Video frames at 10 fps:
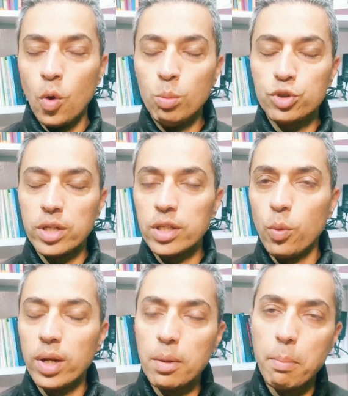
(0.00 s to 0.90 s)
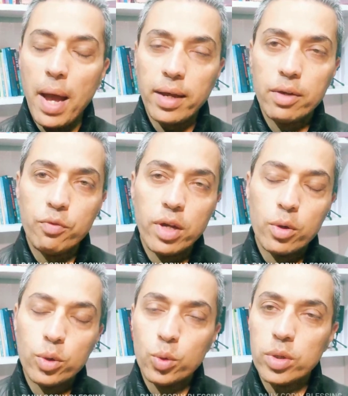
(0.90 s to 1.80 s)
Om Shanti, welcome back, and we are
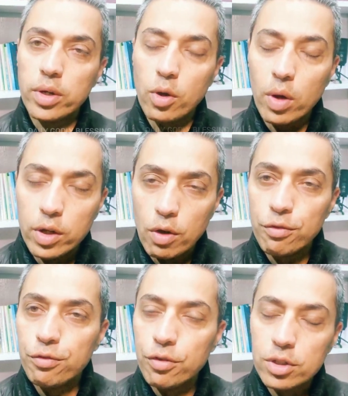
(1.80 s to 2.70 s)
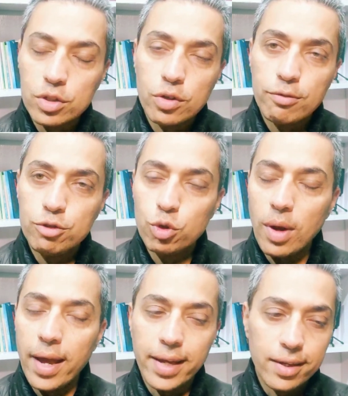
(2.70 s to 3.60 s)
going to do the recording of 1st of
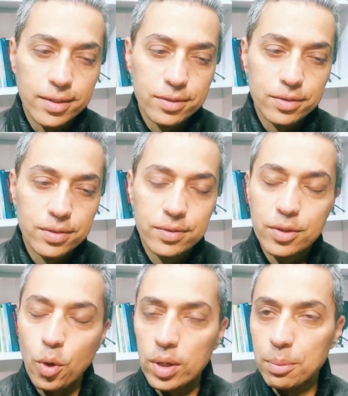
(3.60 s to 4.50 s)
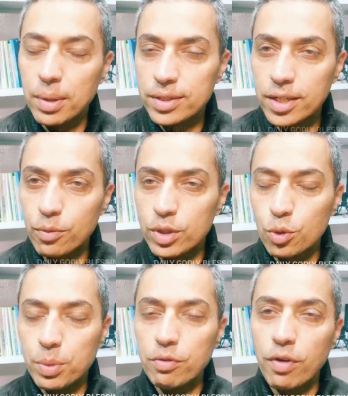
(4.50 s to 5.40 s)
July, Kali Blessing, where
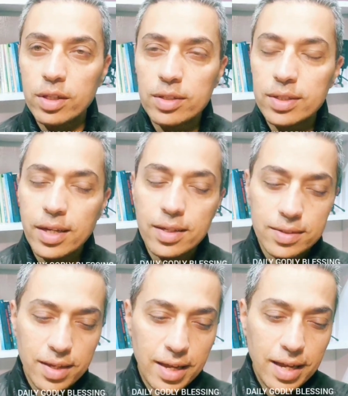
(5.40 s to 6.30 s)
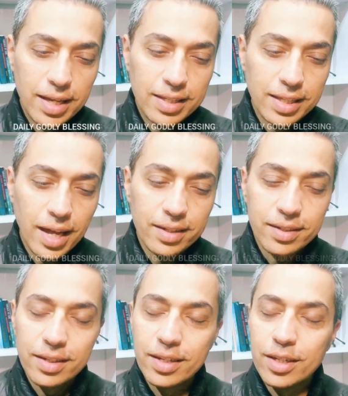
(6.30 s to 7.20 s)
Supreme Father says that
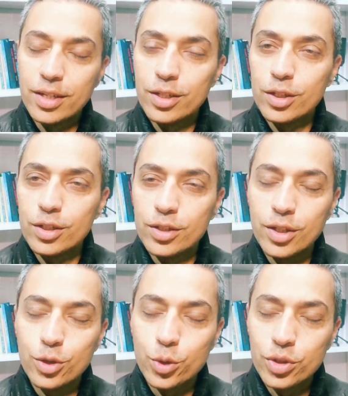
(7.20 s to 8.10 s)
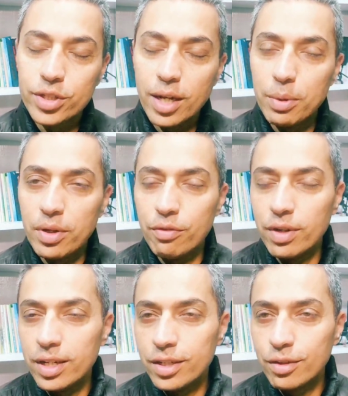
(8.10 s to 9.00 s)
the truth shall be
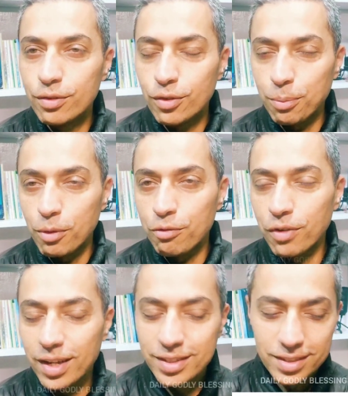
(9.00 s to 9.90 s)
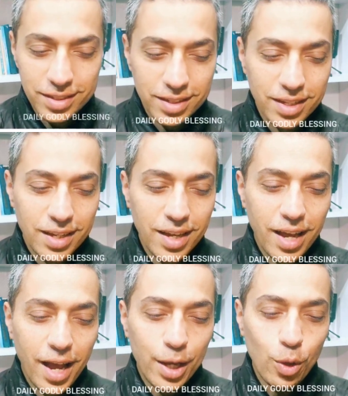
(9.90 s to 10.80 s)
revealed from your face
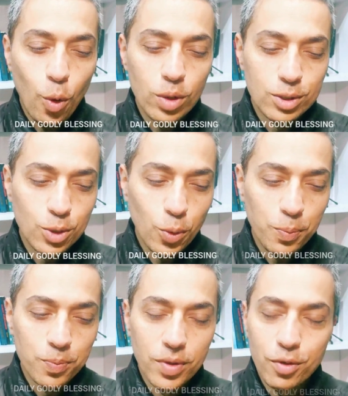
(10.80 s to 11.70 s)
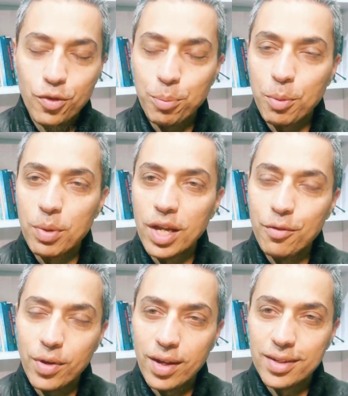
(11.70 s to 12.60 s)
and also from your
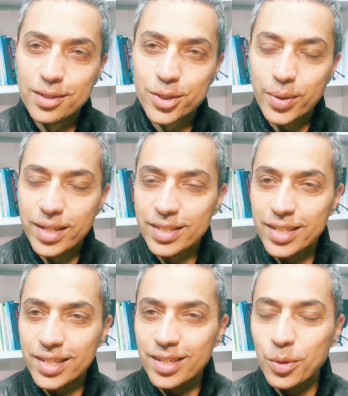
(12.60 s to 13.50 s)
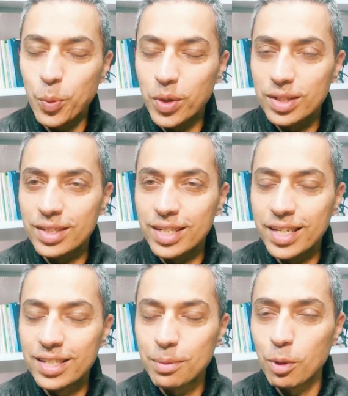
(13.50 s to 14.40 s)
behavior. So let's see what are the
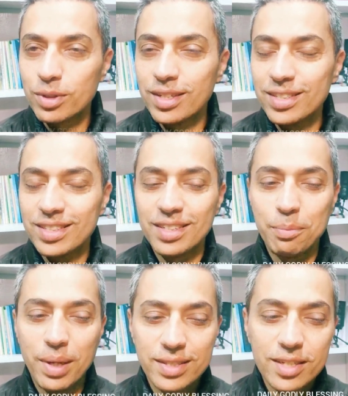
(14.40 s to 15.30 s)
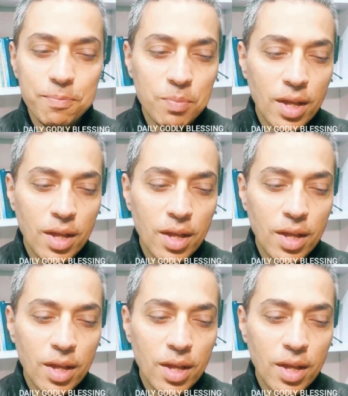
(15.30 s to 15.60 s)
details about this blessing.